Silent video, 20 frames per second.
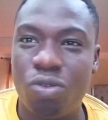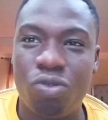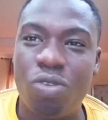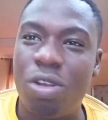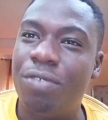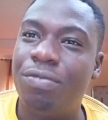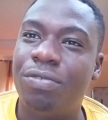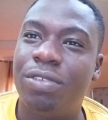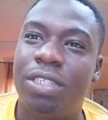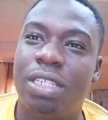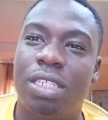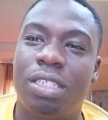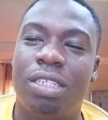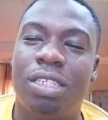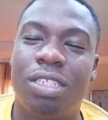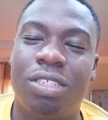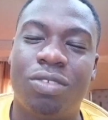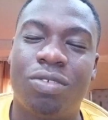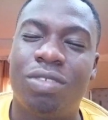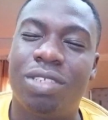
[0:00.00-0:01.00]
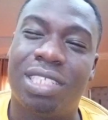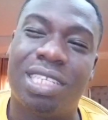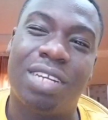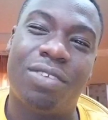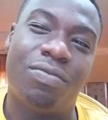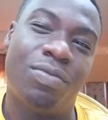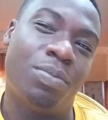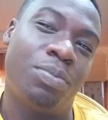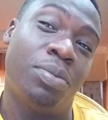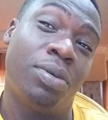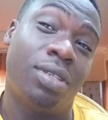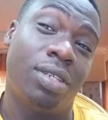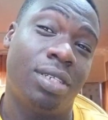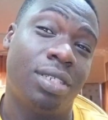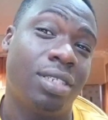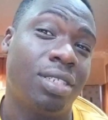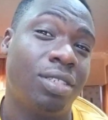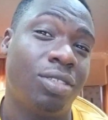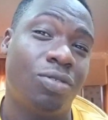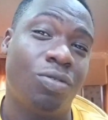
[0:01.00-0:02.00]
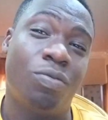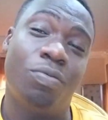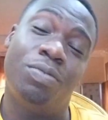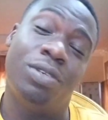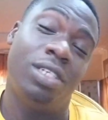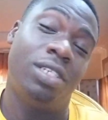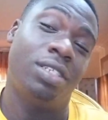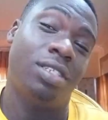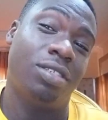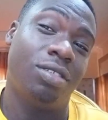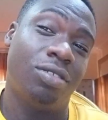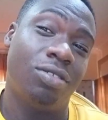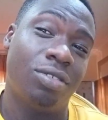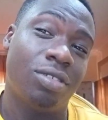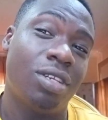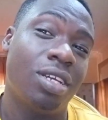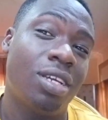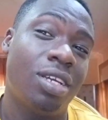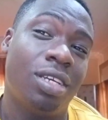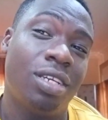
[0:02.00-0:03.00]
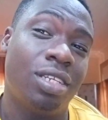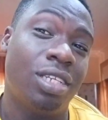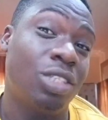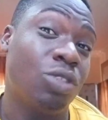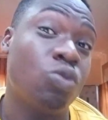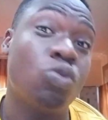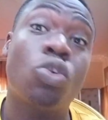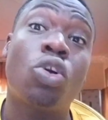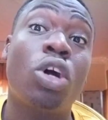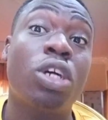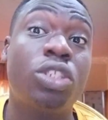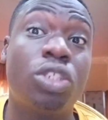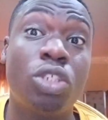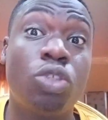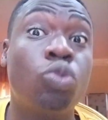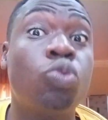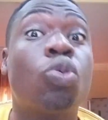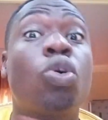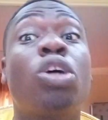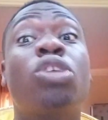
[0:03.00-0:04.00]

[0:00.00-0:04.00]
do everything you know it's kind of important so please just it will cost it will